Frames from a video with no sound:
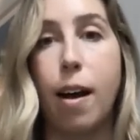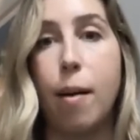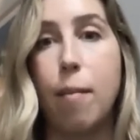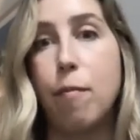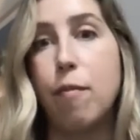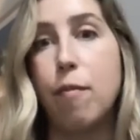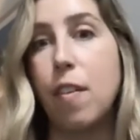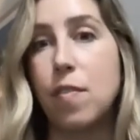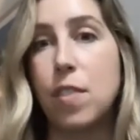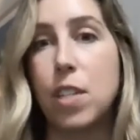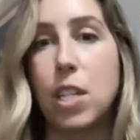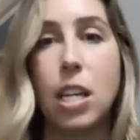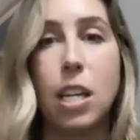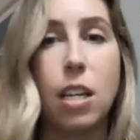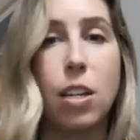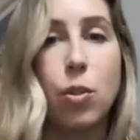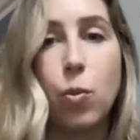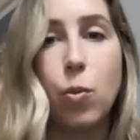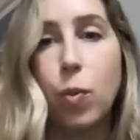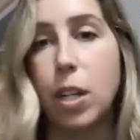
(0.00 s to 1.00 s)
15,
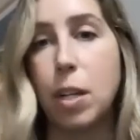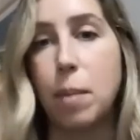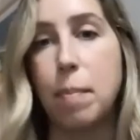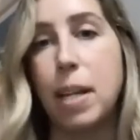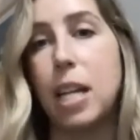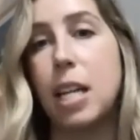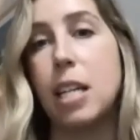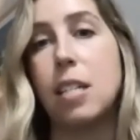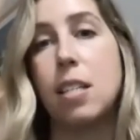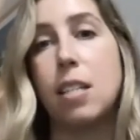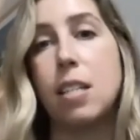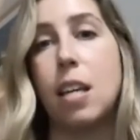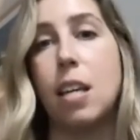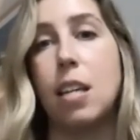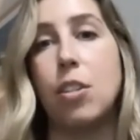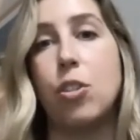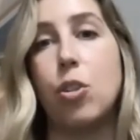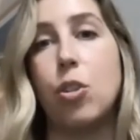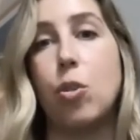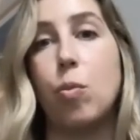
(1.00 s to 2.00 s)
20 minutes
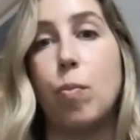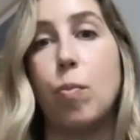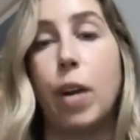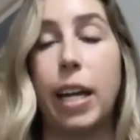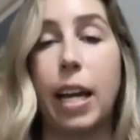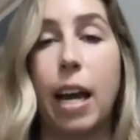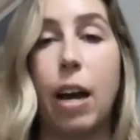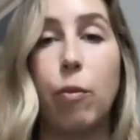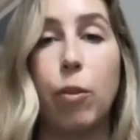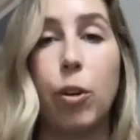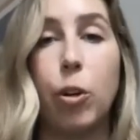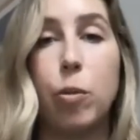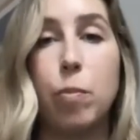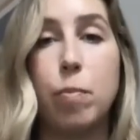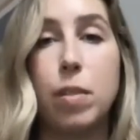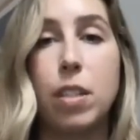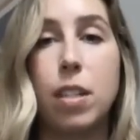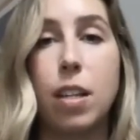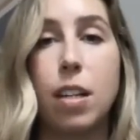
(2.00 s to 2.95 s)
into breakout rooms.